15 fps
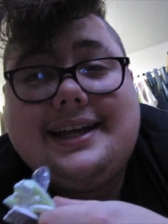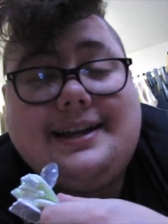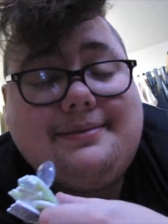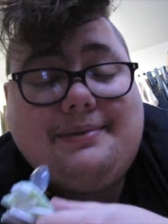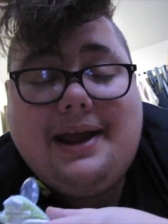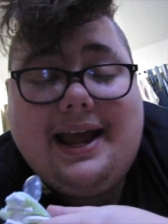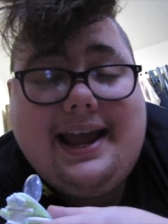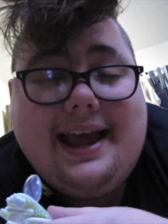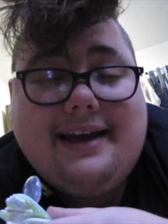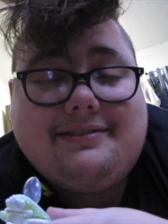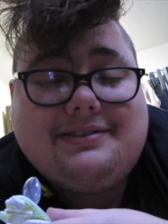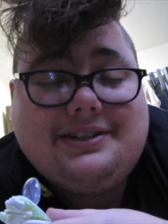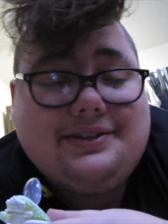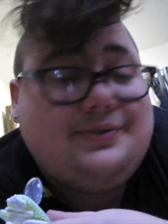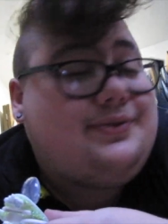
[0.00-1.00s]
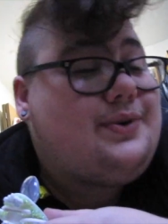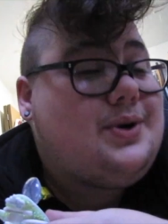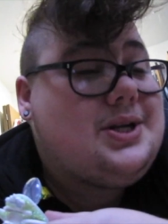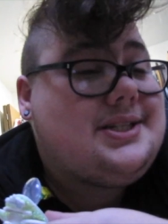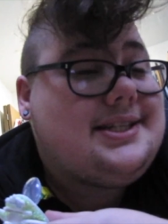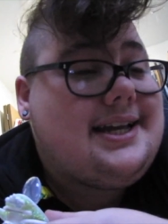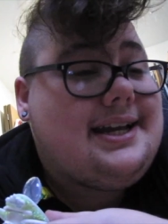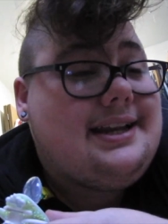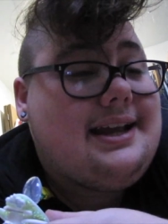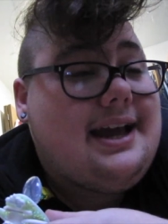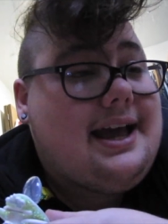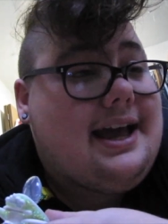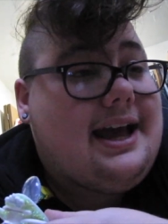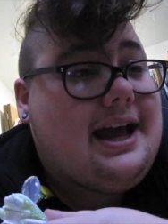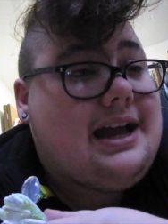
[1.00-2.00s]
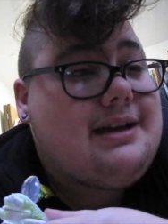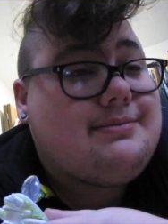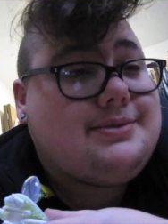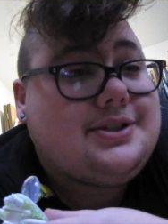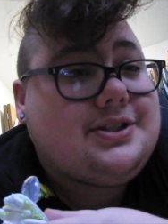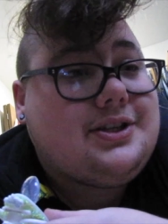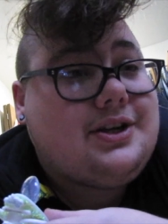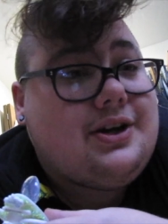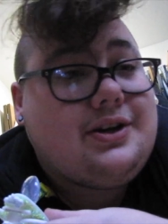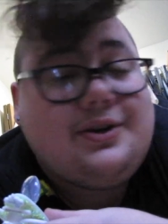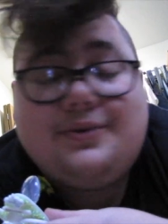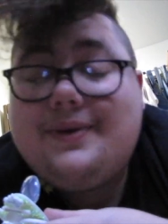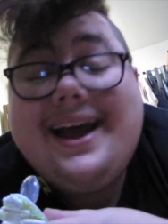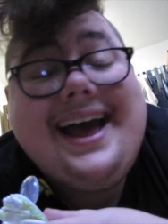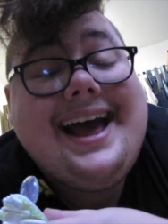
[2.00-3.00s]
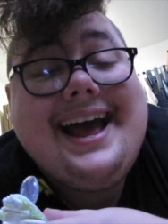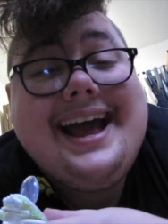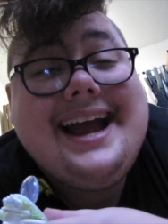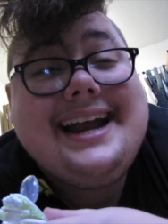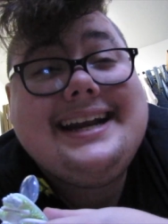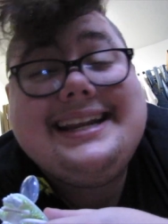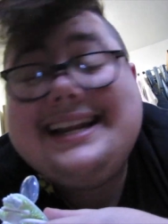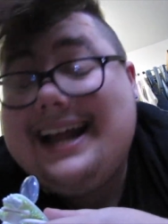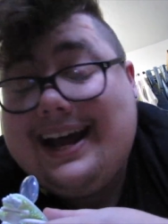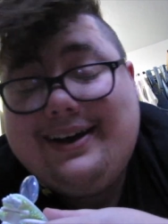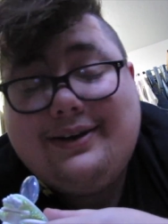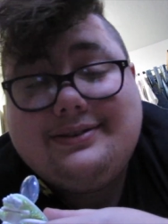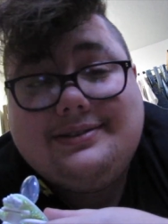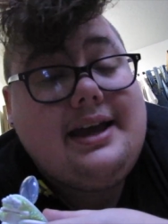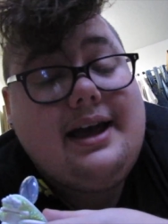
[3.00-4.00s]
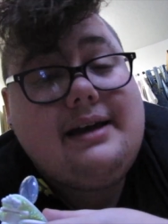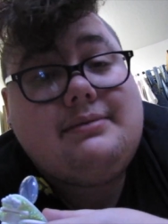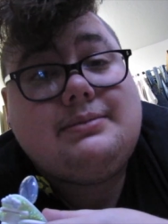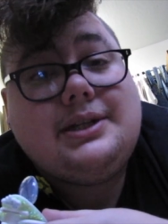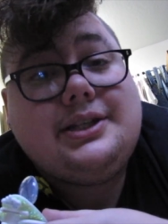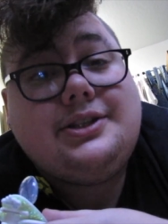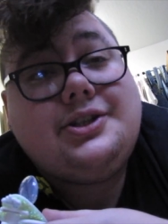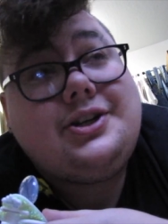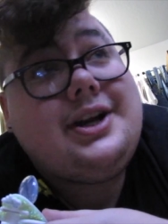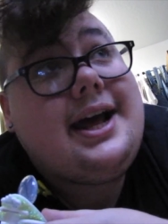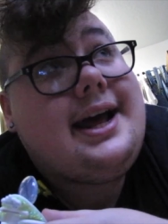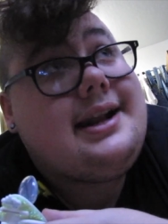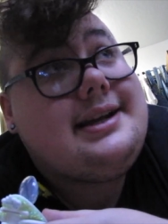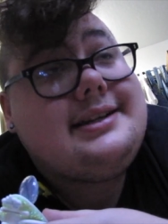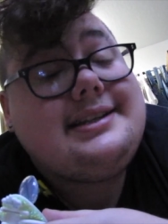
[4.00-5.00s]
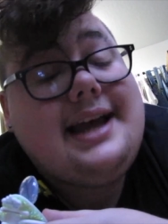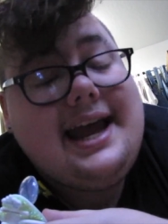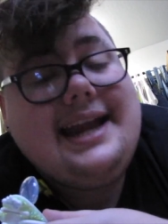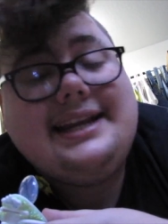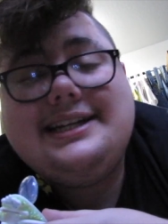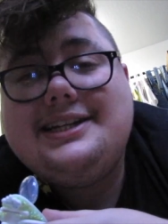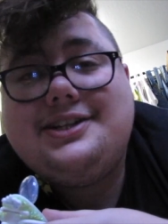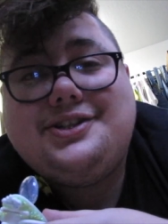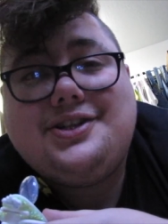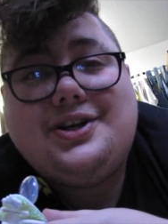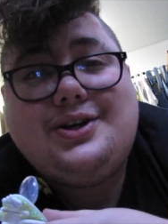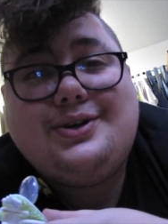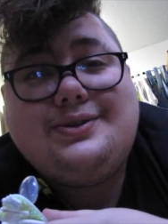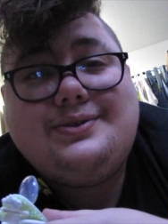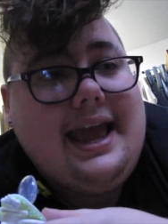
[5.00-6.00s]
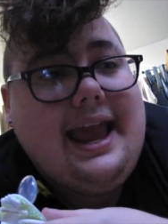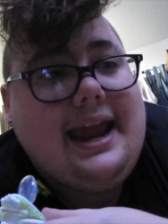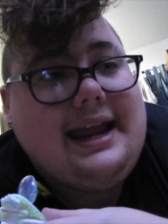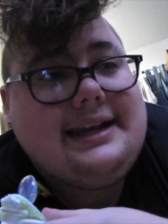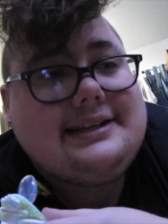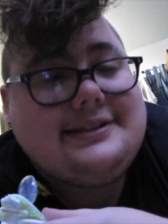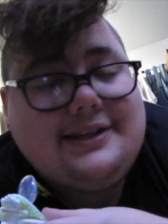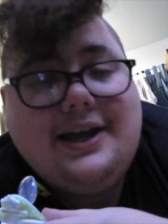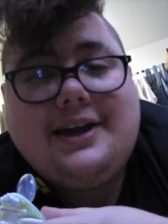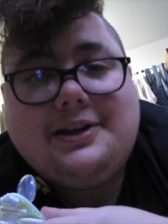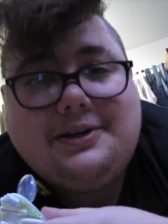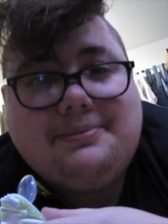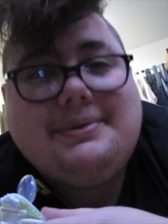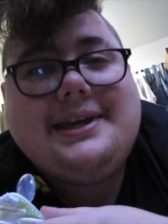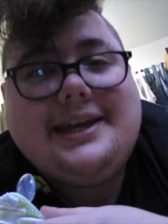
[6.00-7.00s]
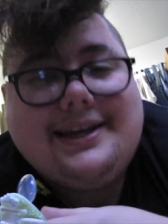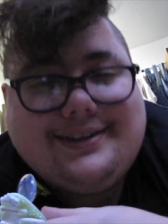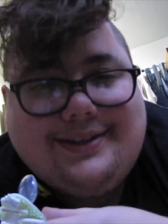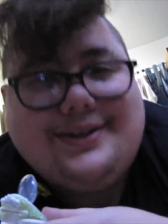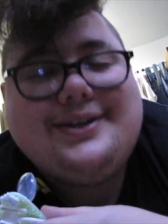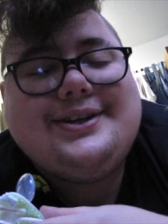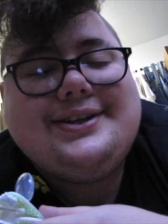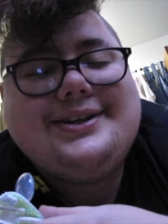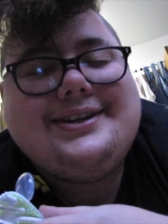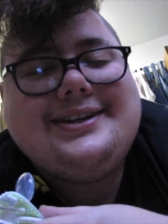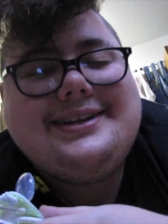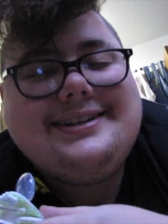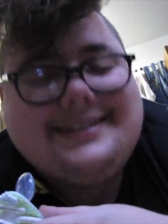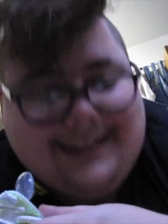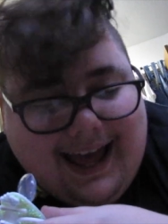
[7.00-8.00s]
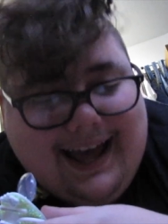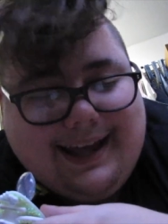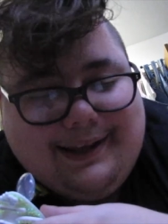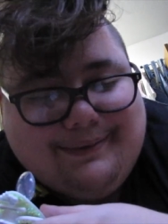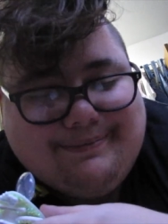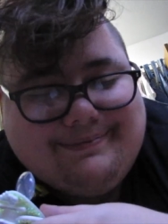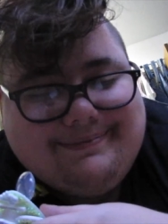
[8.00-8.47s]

and I'm not having to force it, I'm just gonna ride it out. I'm gonna turn on a tiny show and it's gonna be a good time.